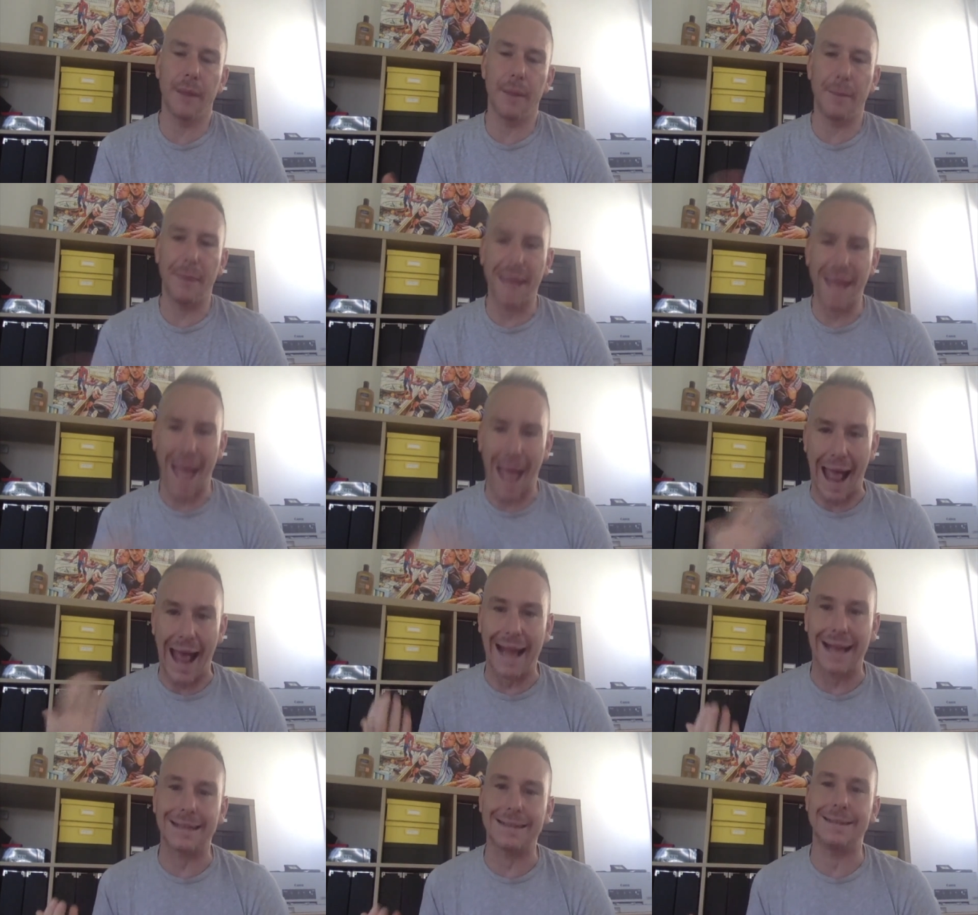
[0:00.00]
be
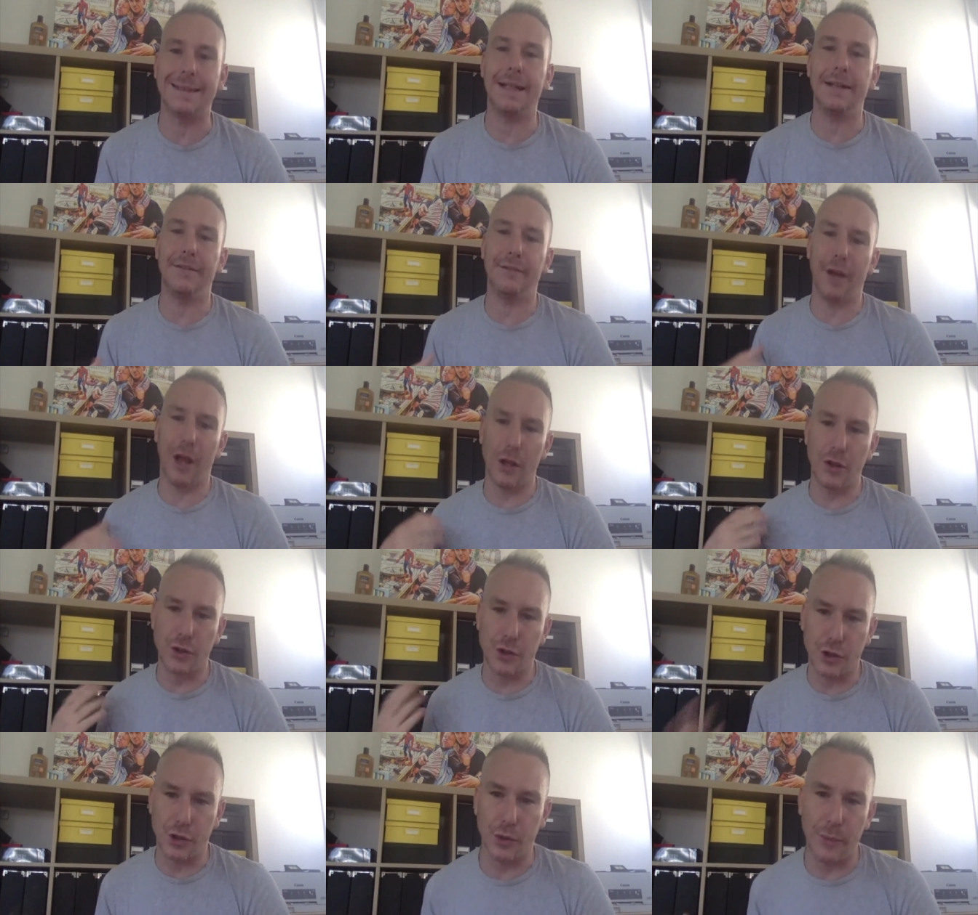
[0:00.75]
active
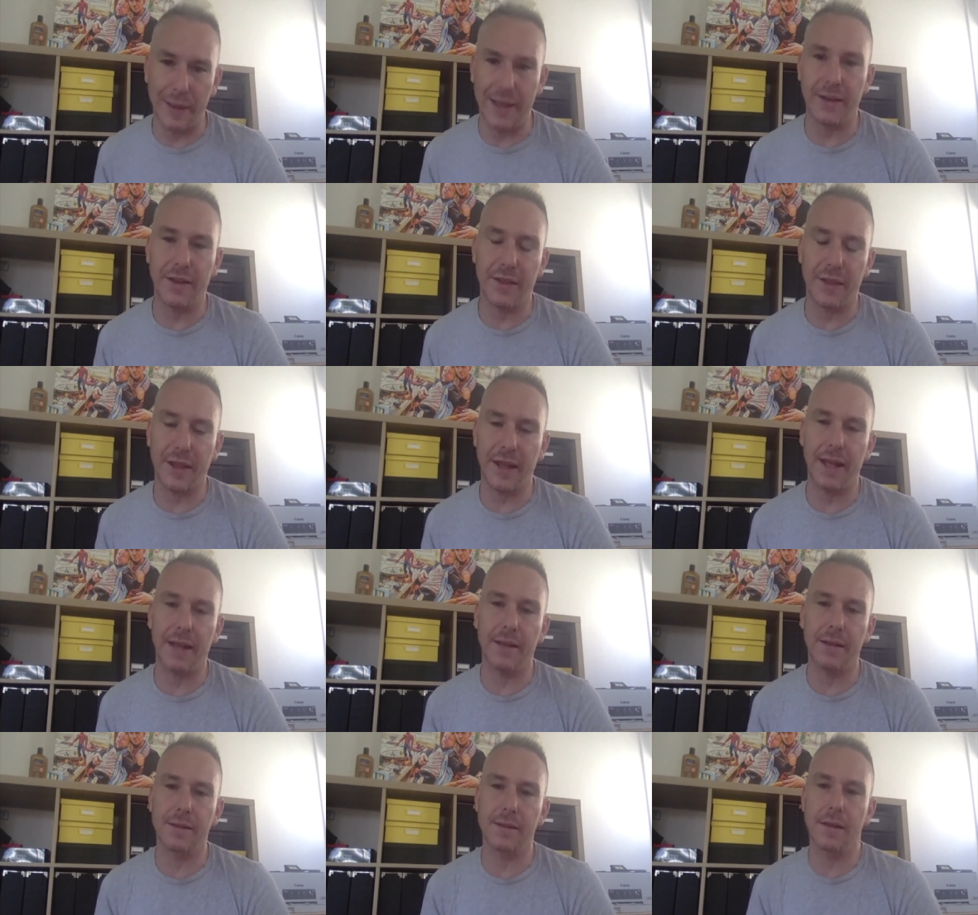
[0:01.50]
and doing
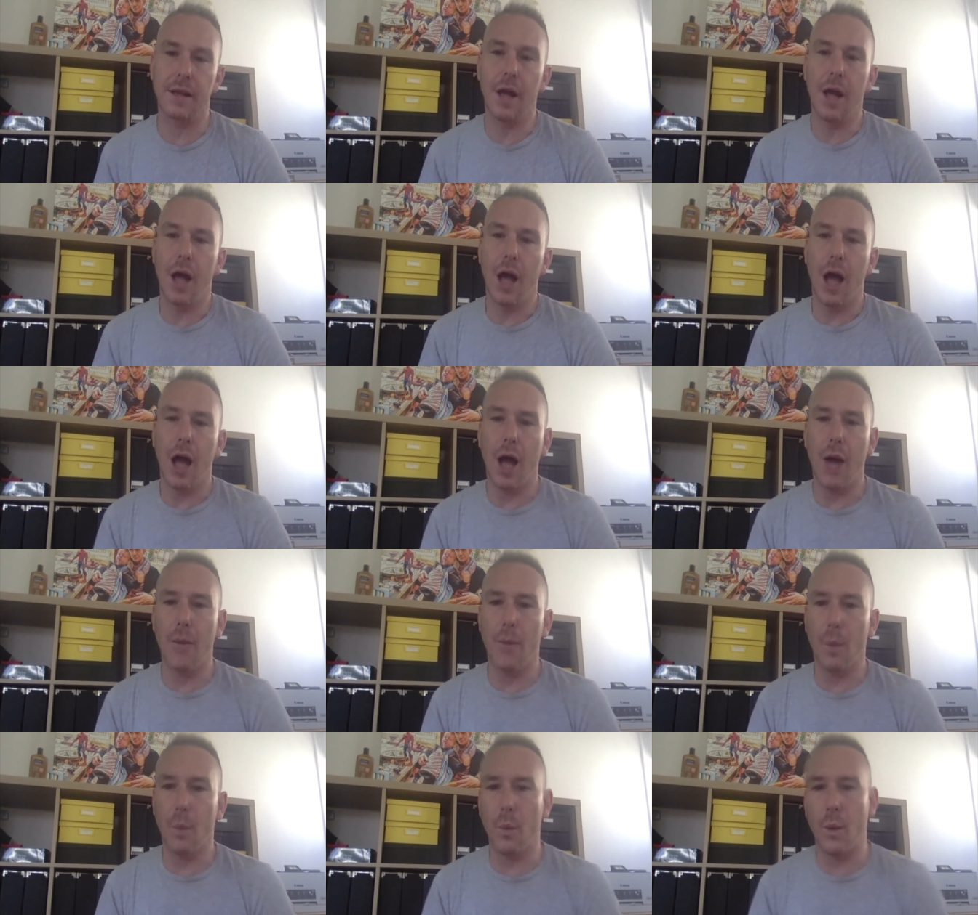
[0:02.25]
things
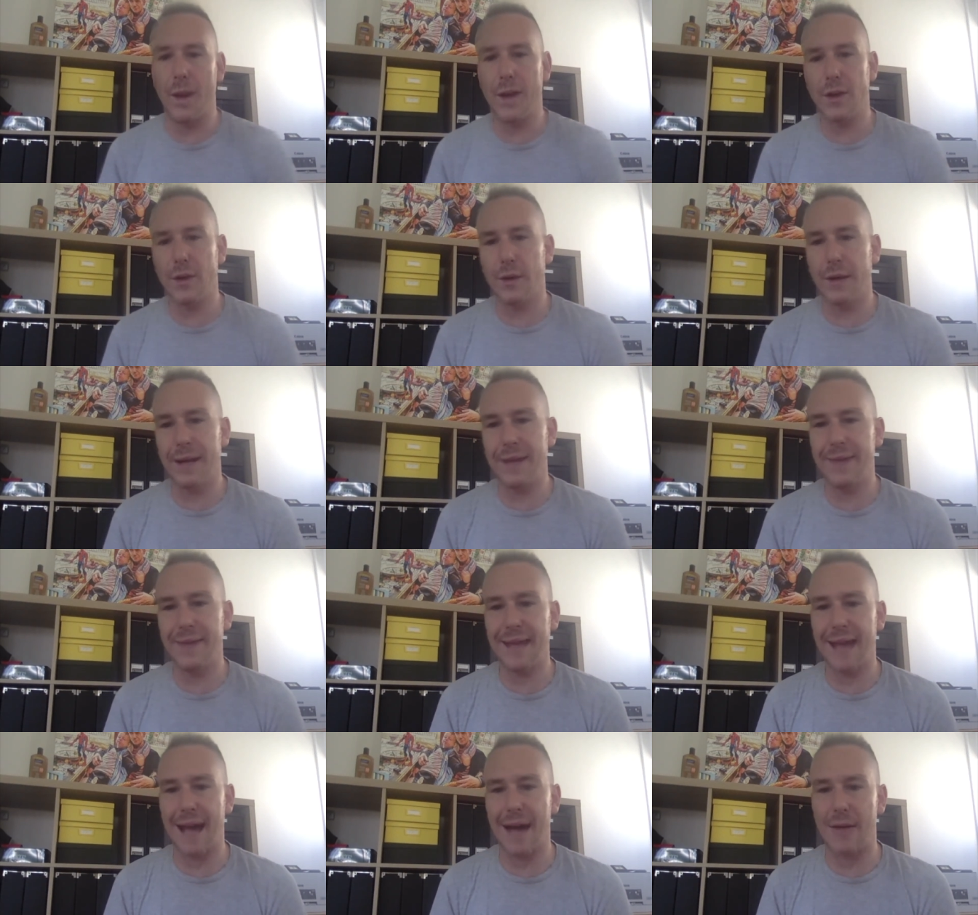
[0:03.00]
um, when you're in
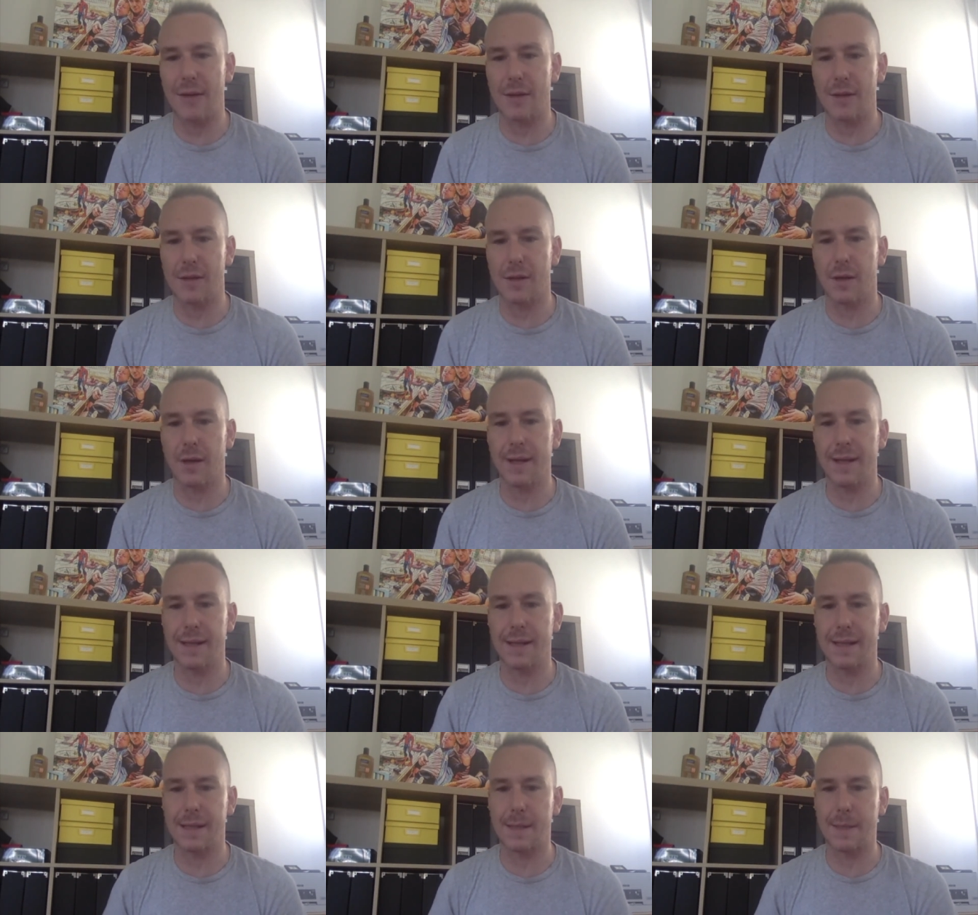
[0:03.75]
the outside
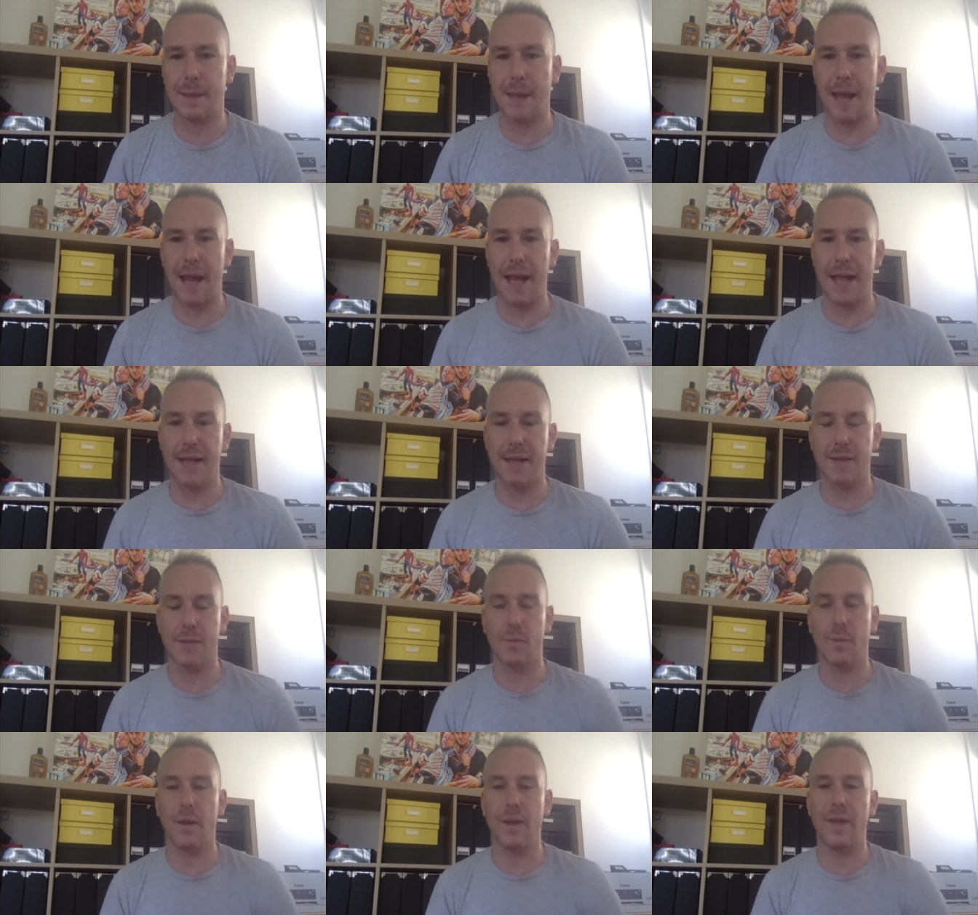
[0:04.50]
space,
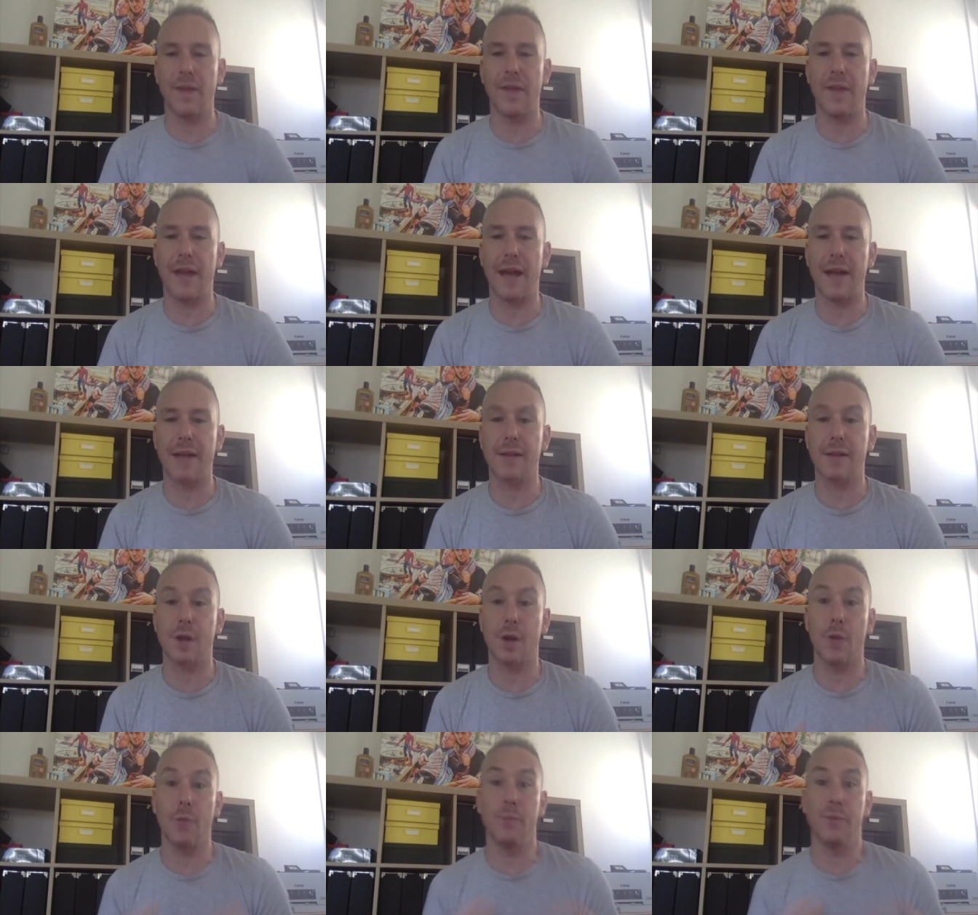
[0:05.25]
whether that's
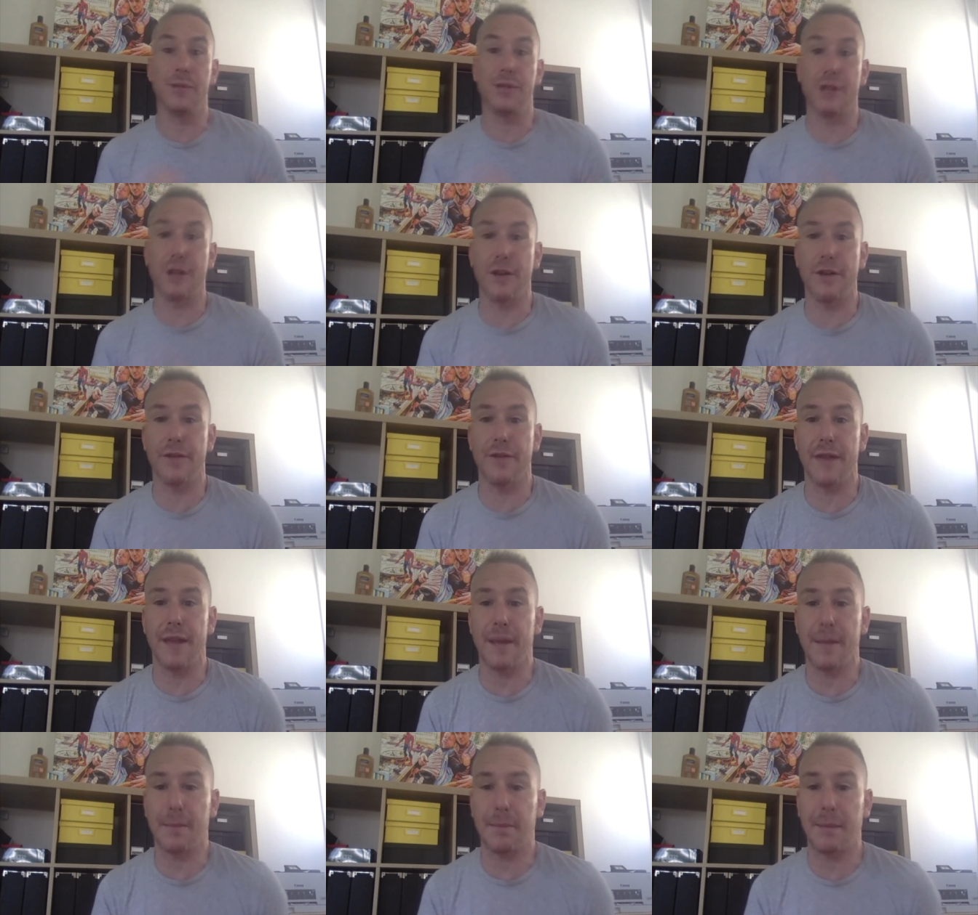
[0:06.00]

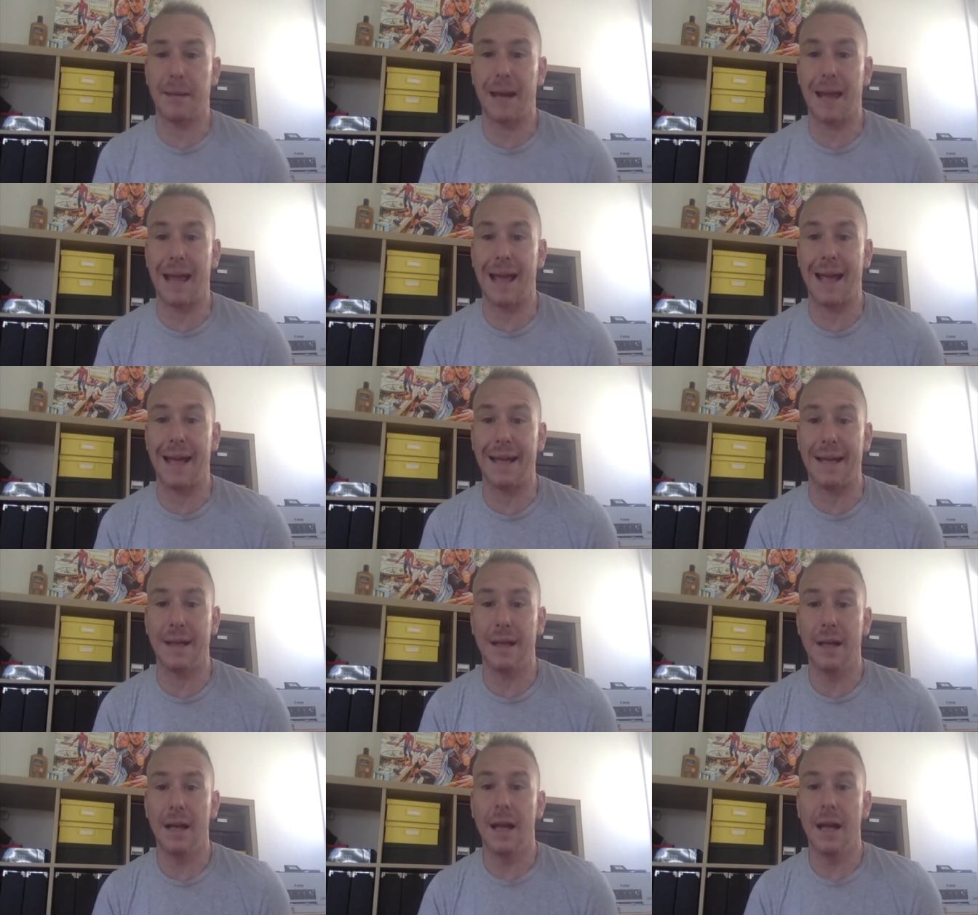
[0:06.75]
observing play